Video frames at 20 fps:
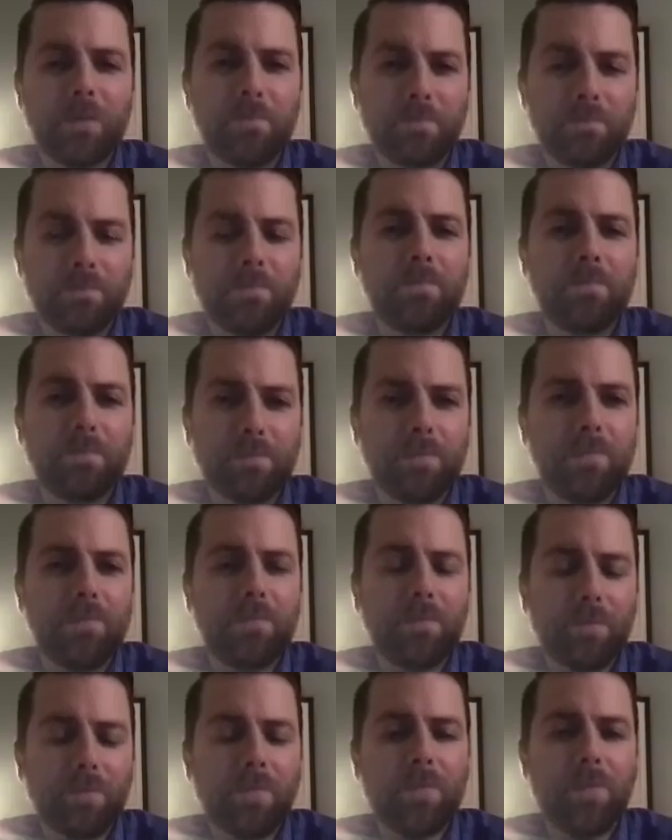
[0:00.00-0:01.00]
heart out
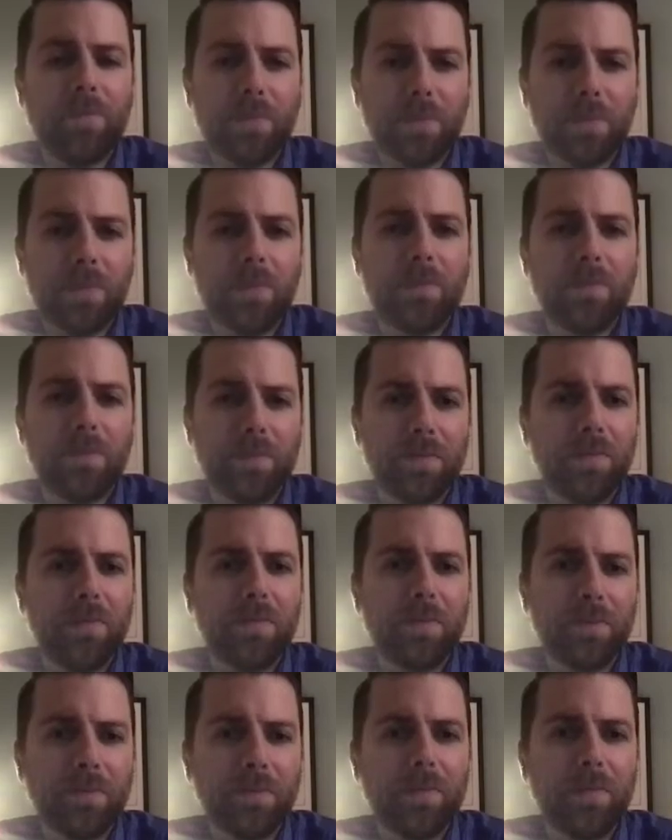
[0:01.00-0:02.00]
Kentucky Derby. That
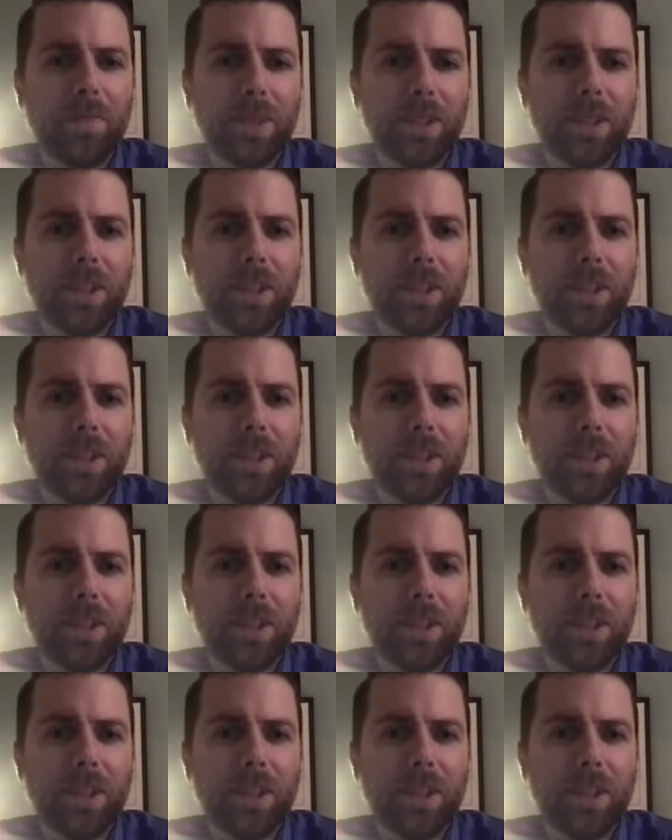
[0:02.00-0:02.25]
was the